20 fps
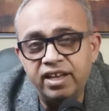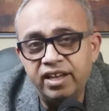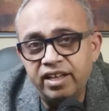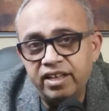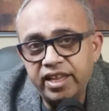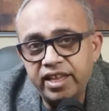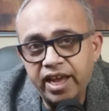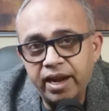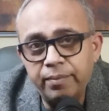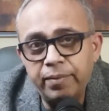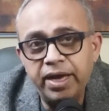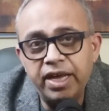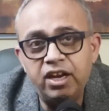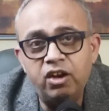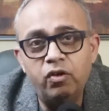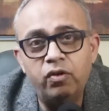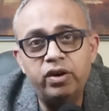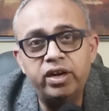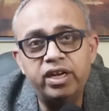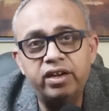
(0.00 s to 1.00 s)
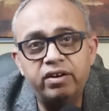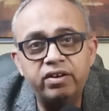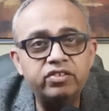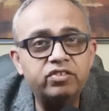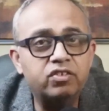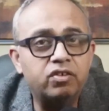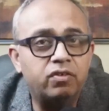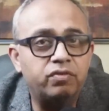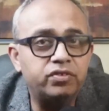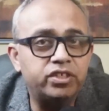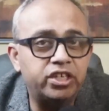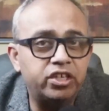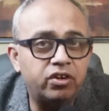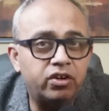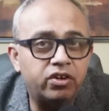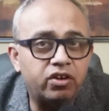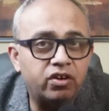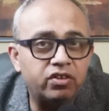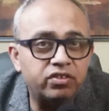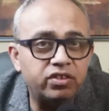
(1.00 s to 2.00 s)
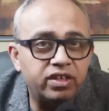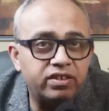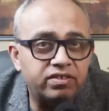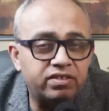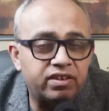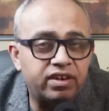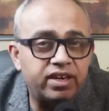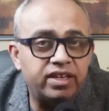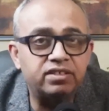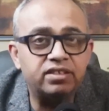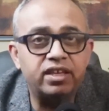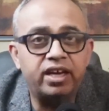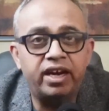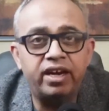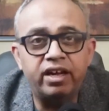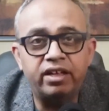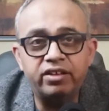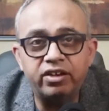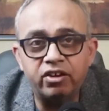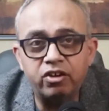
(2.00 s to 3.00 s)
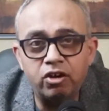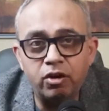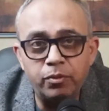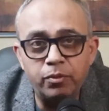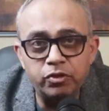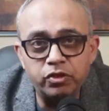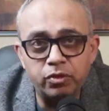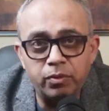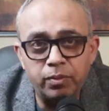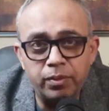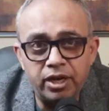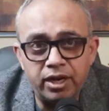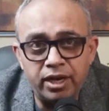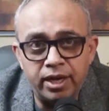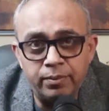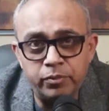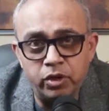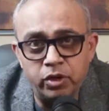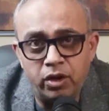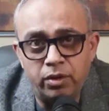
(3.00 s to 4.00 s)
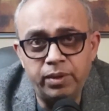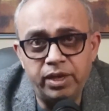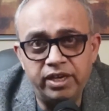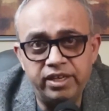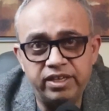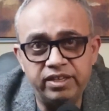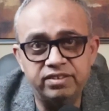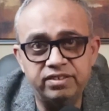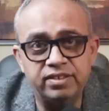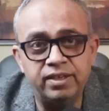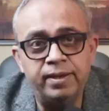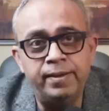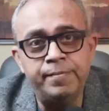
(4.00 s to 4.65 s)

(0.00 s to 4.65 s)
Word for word: thereby lowering risks of genotoxic stress and other chromosomal abnormalities.